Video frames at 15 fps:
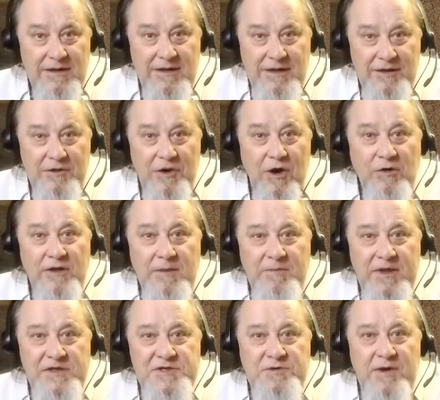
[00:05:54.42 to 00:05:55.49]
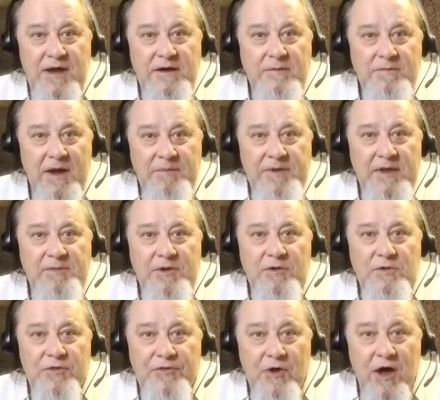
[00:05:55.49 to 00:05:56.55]
you'd only be surrounded by people
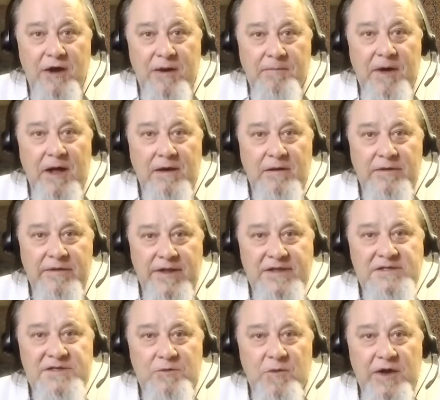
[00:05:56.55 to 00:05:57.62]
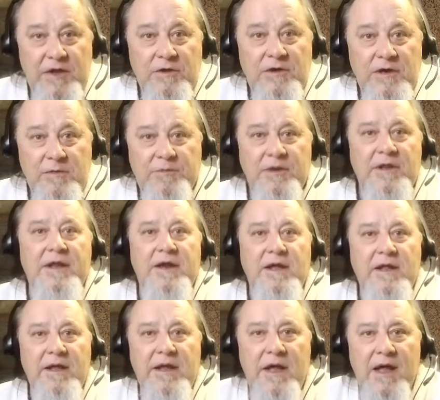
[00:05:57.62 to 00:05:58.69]
who thought about things the way you did
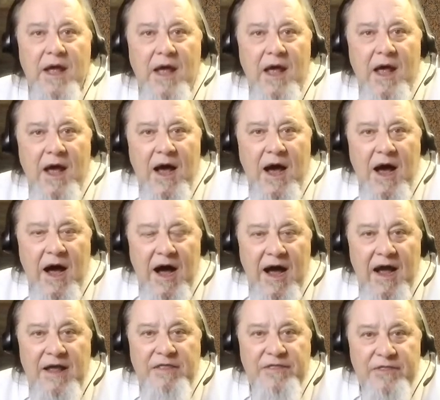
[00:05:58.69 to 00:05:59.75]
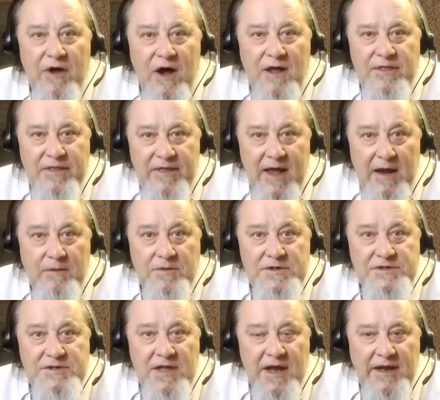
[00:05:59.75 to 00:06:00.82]
politically. I thought that
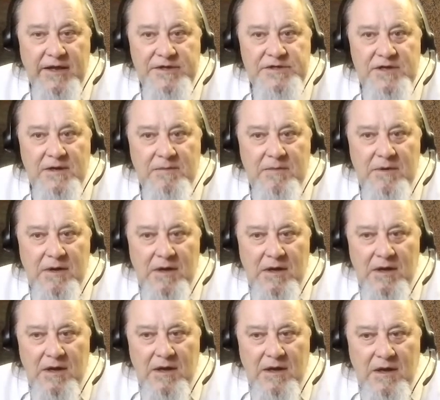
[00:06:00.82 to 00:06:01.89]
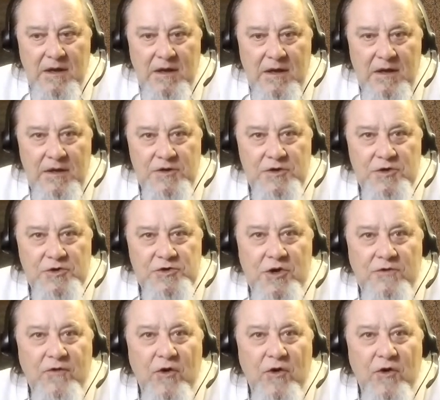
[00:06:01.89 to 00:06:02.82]
was like some sort of